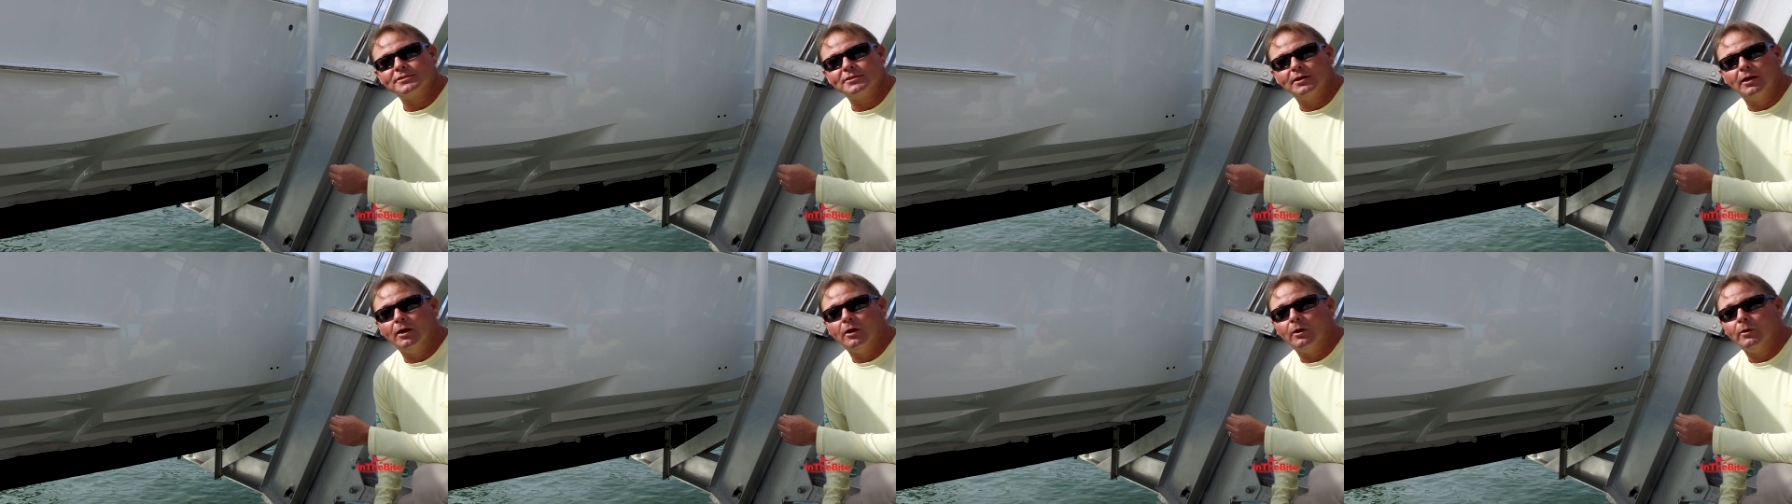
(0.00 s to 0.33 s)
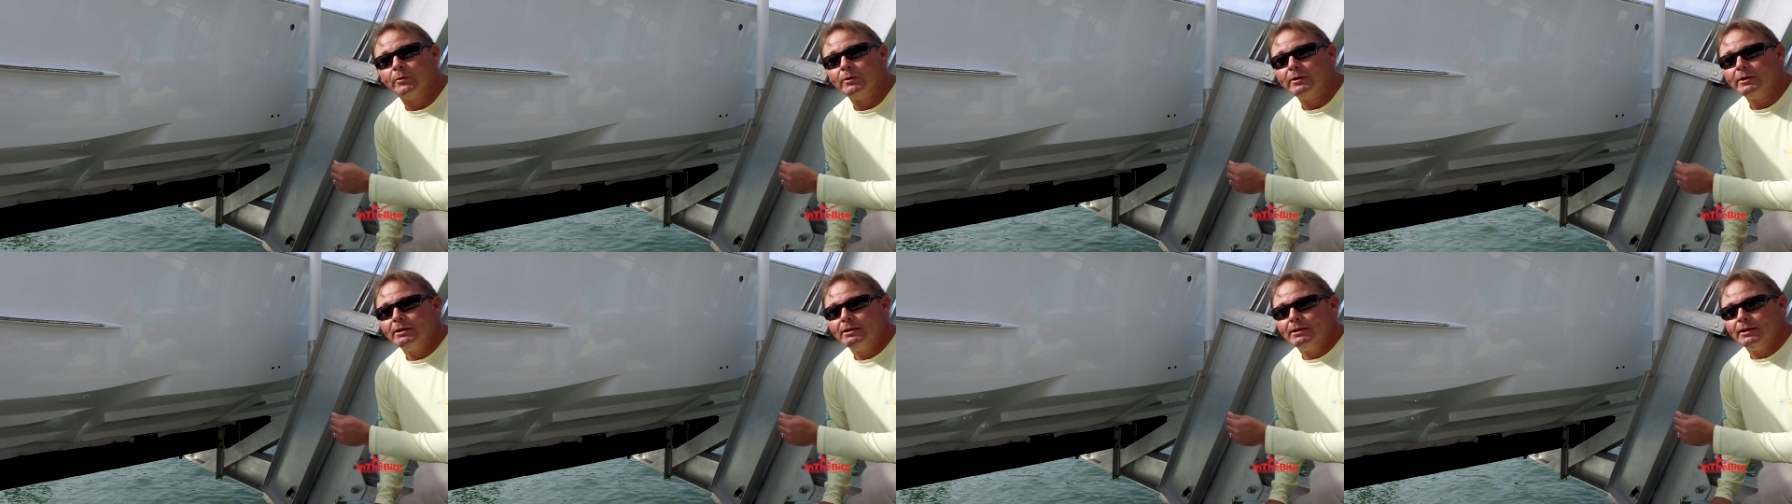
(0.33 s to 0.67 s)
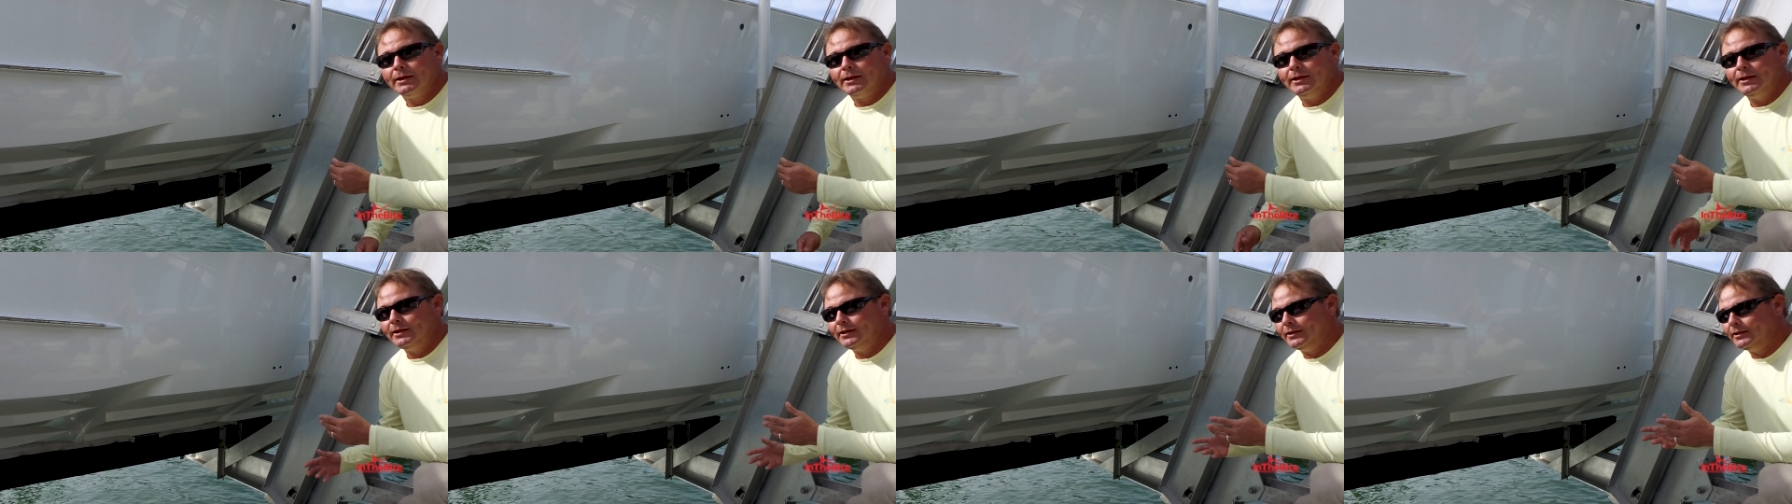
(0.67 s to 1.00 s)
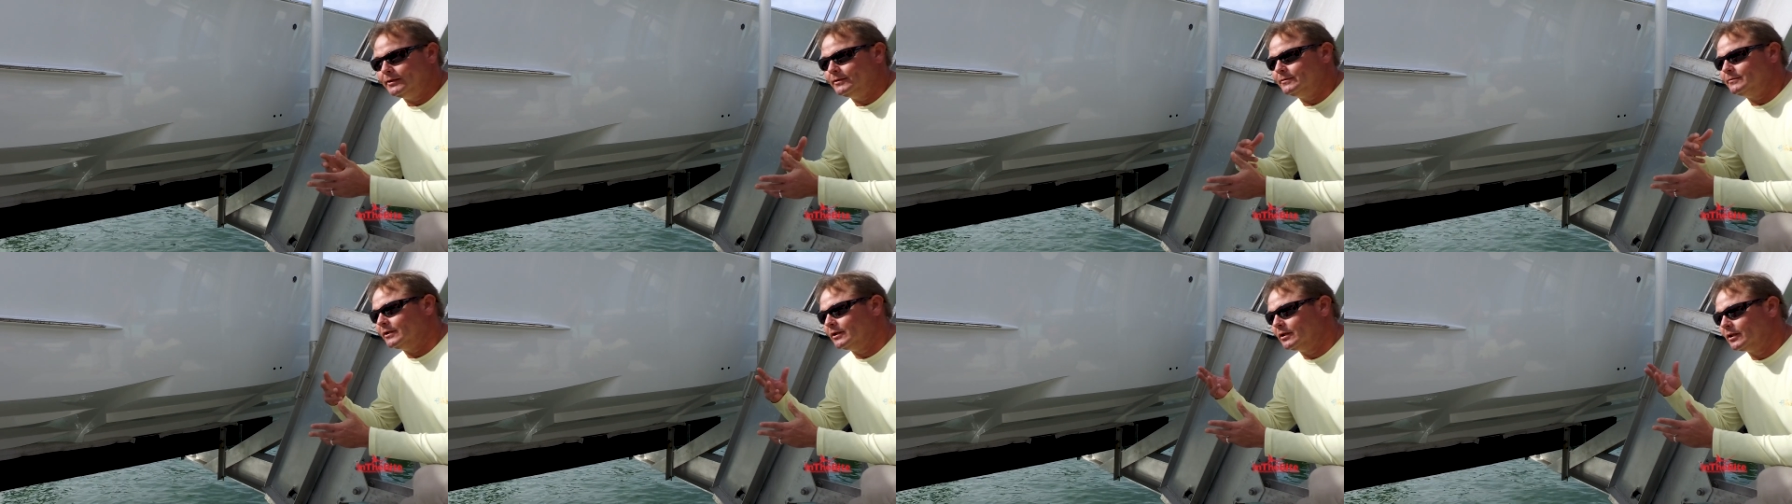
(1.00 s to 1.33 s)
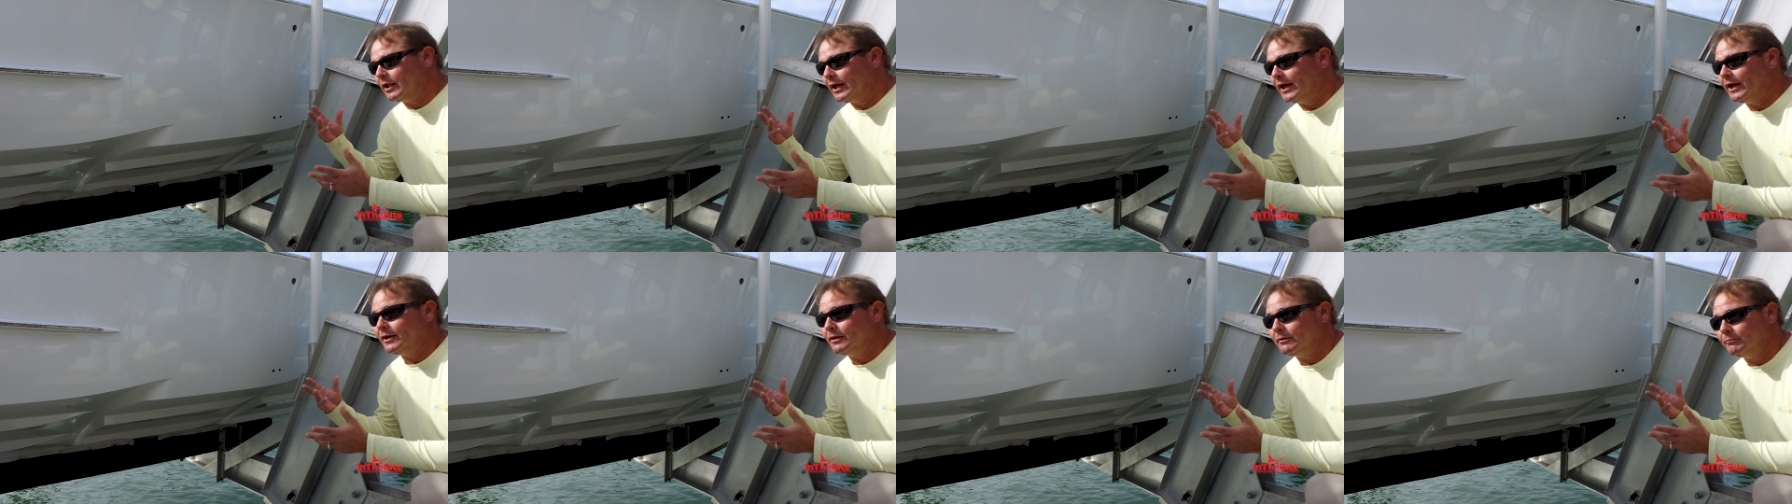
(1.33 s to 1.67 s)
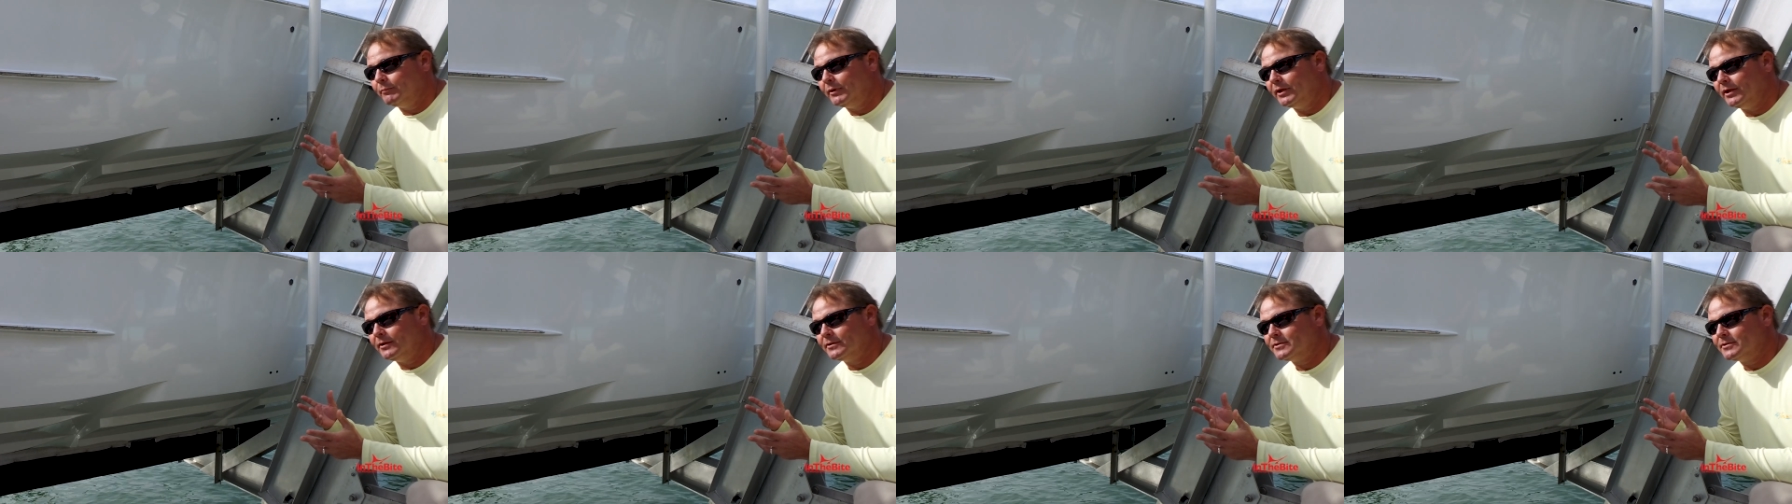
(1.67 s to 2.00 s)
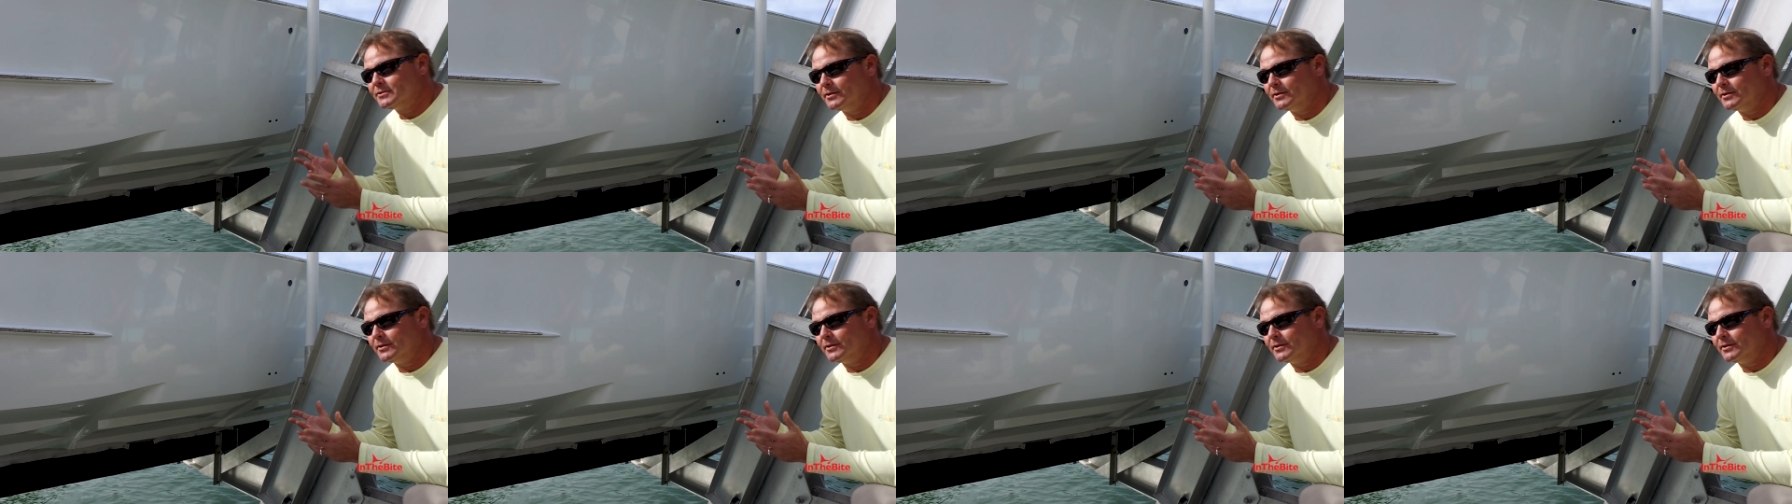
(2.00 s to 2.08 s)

So he enlightened me